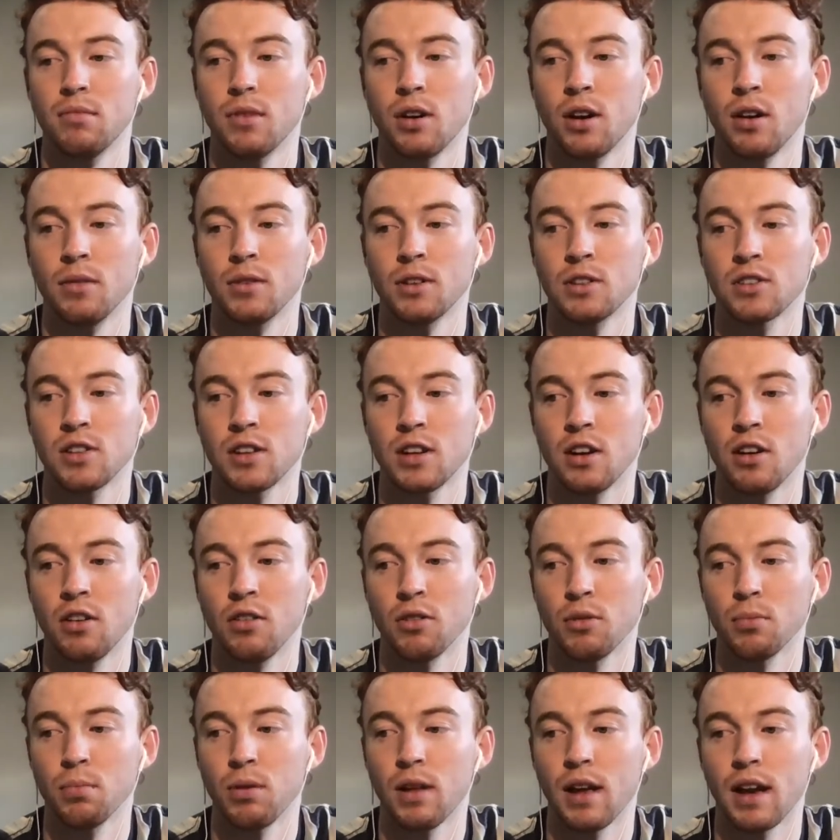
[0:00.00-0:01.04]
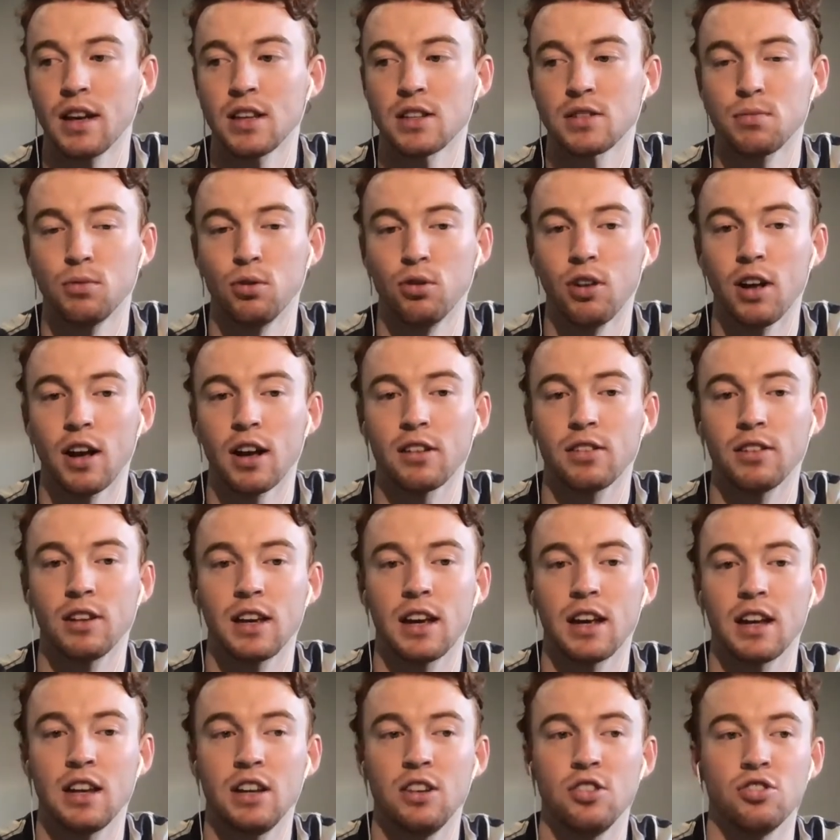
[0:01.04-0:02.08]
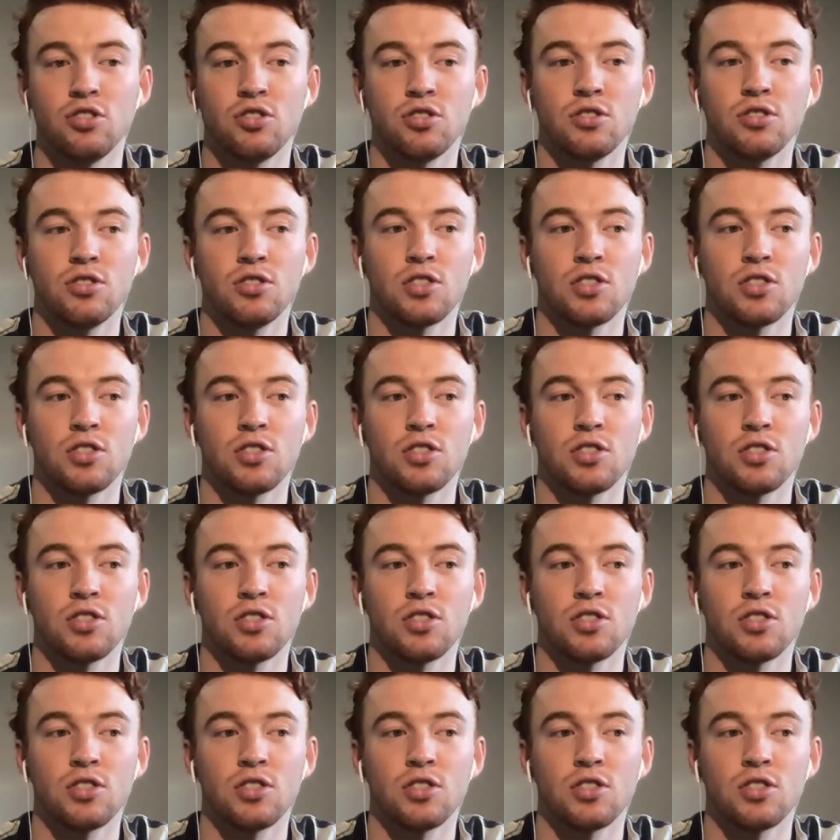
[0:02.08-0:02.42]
Obviously, older players are more likely to get injured.